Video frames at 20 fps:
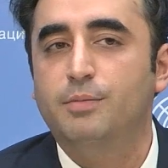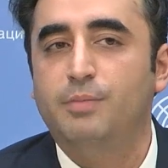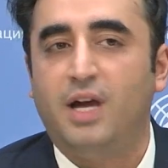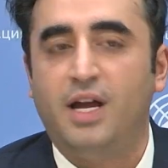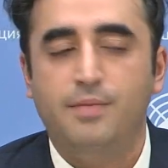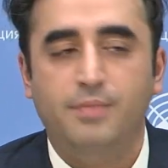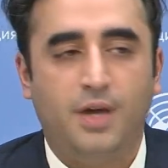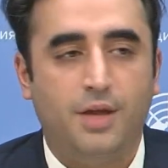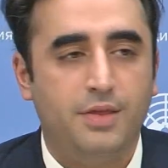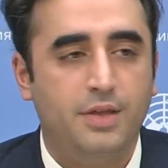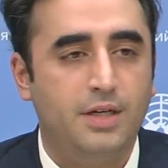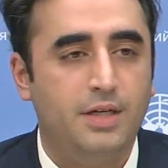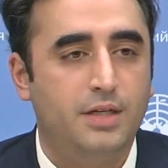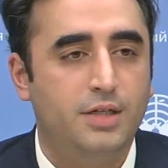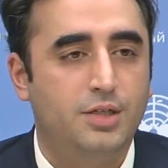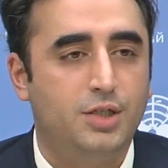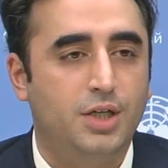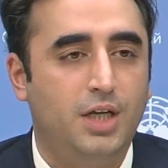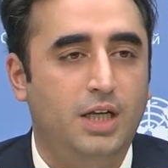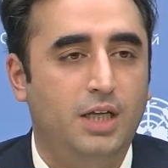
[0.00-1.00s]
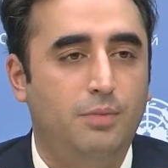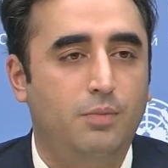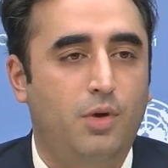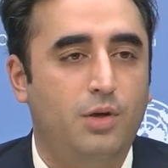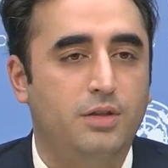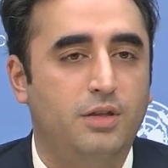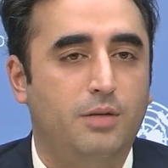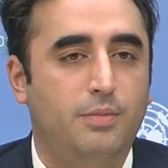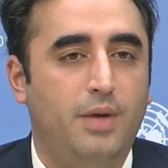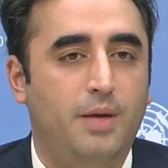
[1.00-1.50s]
my mother, Shahid
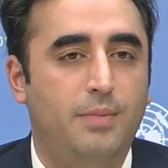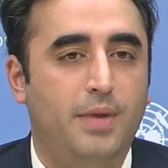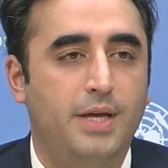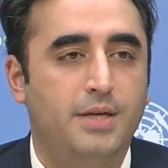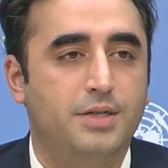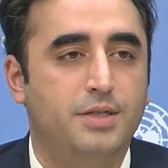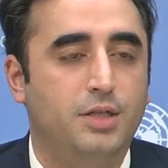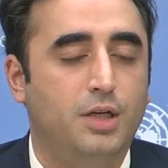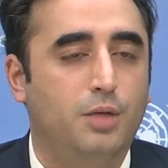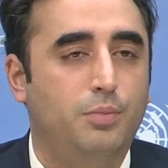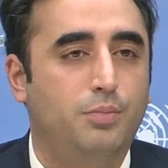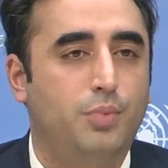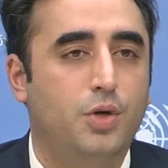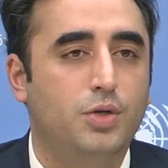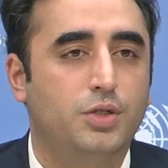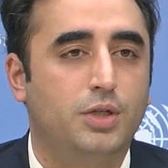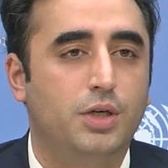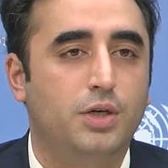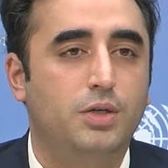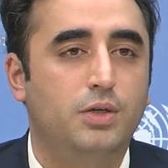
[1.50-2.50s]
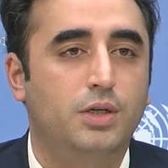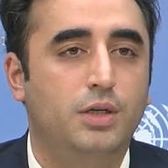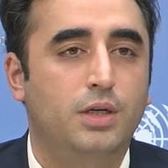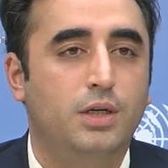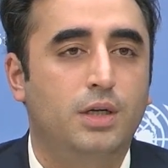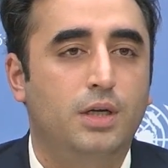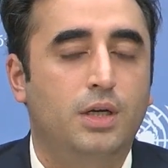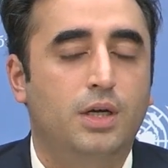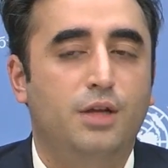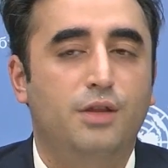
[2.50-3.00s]
Mohtarma Benazir Bhutto,
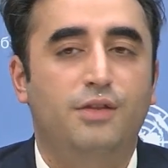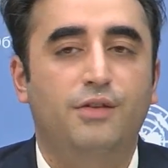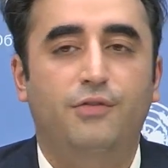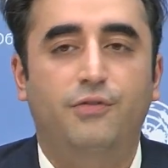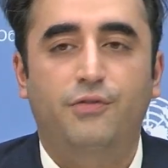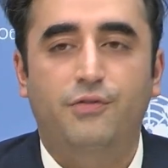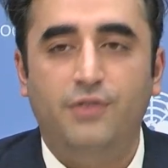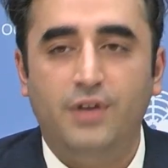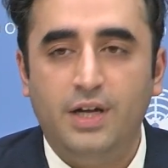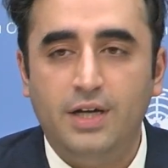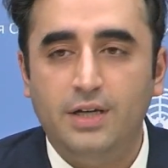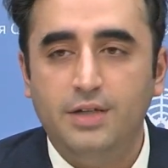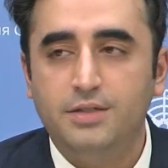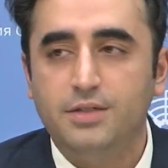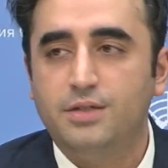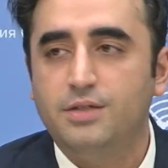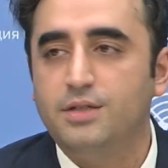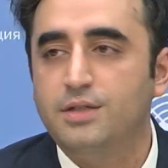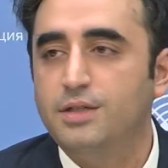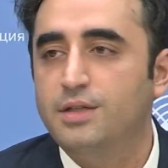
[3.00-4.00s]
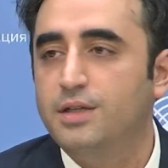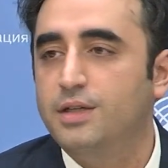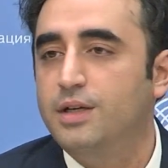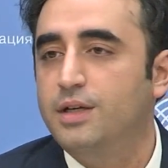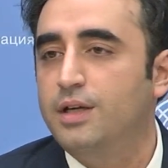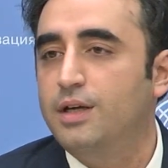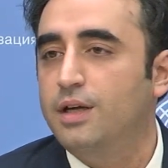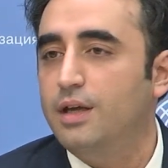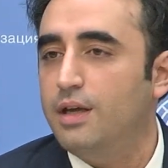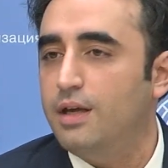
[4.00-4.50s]
the first
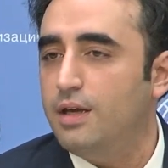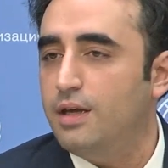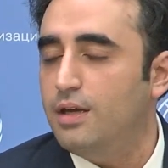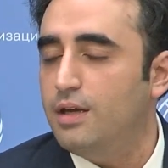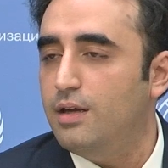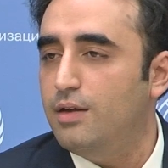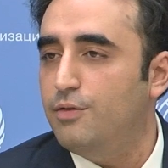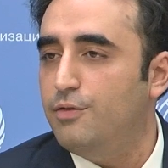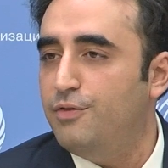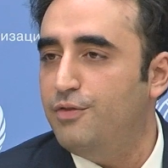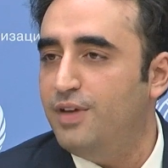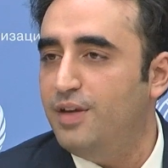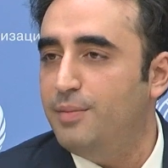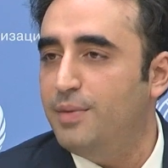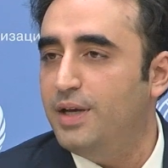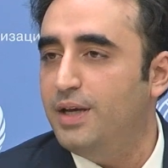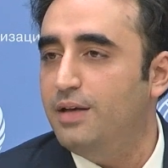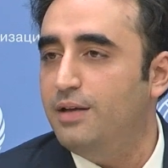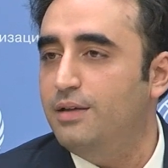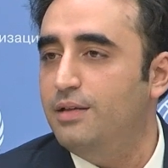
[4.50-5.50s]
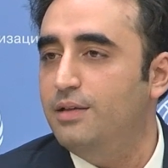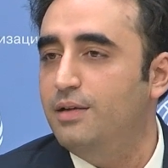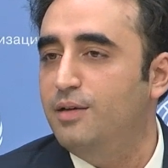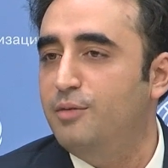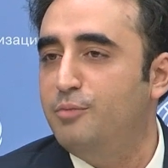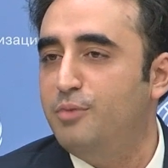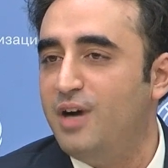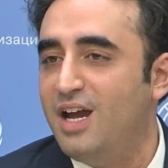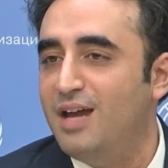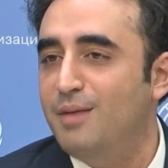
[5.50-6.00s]
female
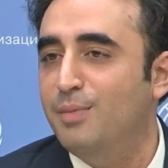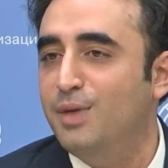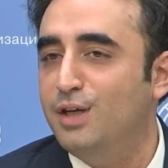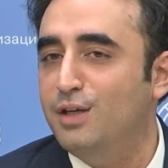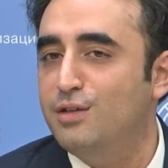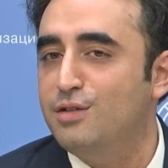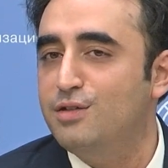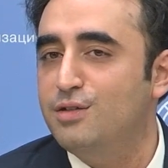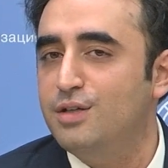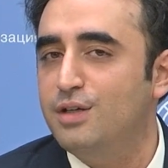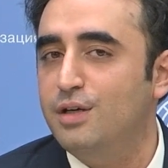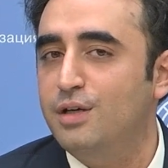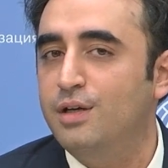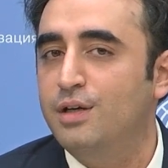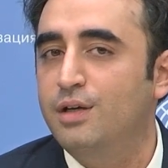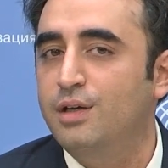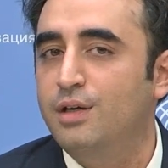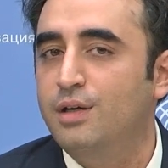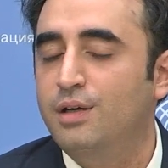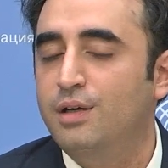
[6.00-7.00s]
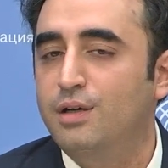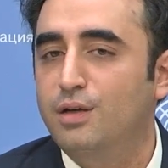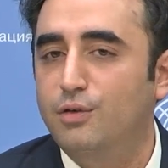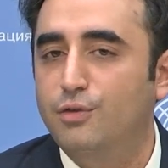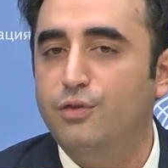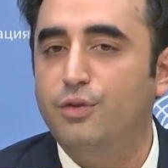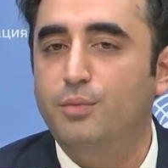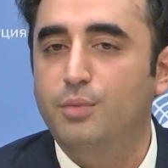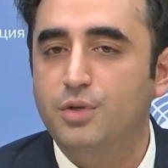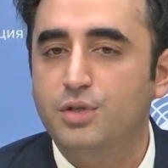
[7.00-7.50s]
prime minister
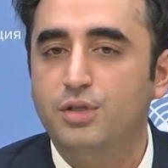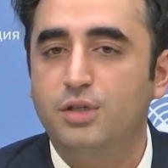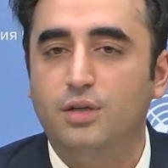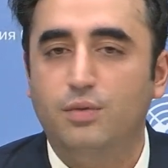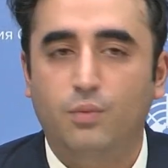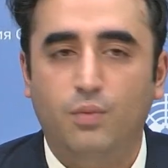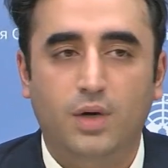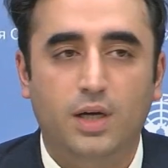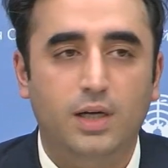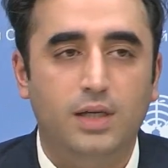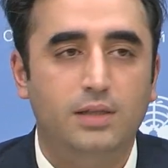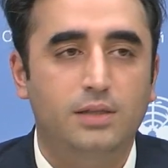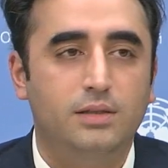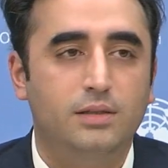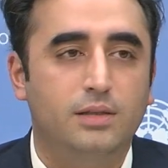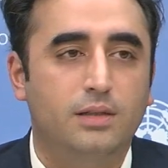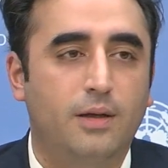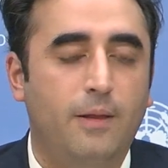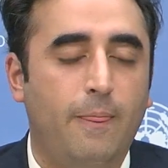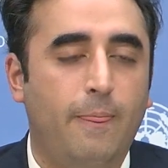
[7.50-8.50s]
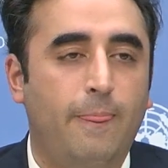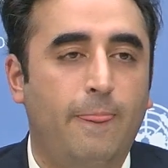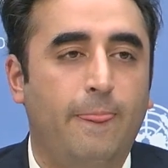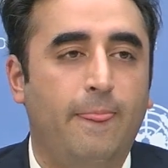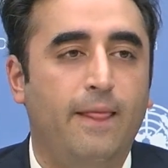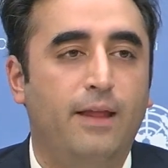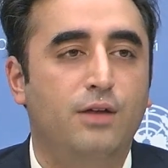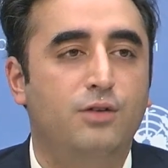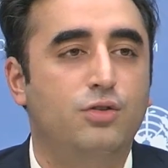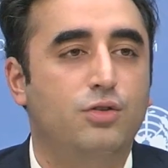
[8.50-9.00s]
of the Muslim world,
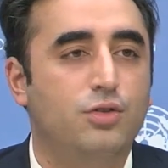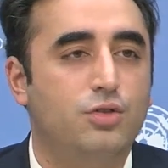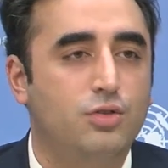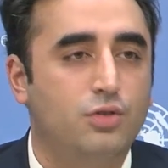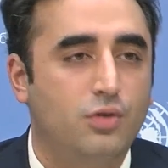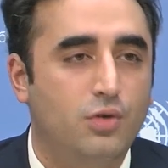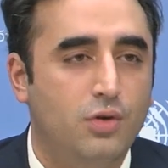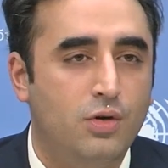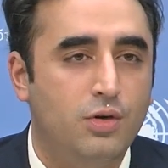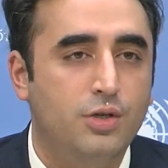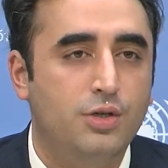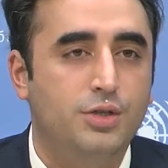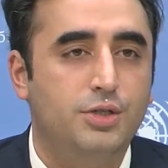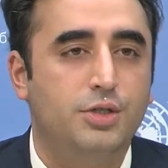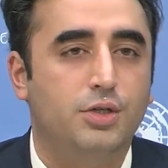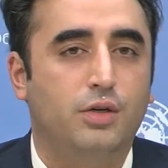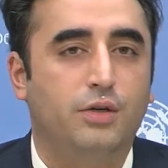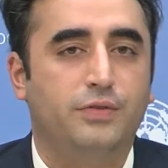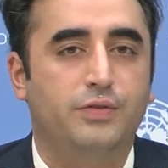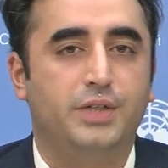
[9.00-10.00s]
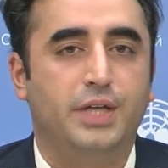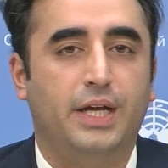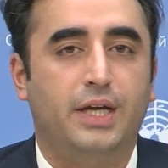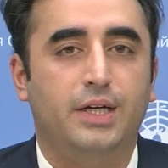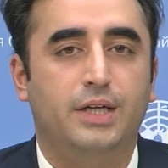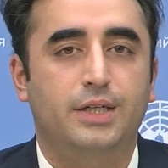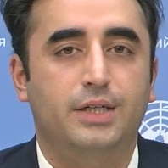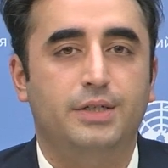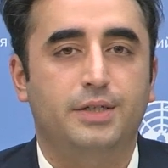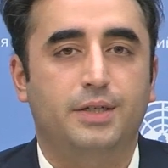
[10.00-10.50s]
to the scourge of
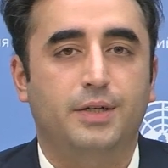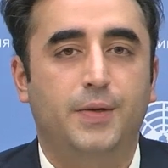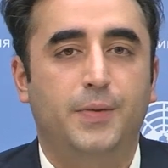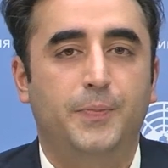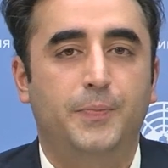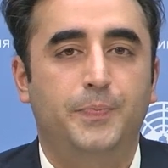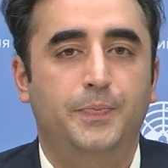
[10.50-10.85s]
terrorism.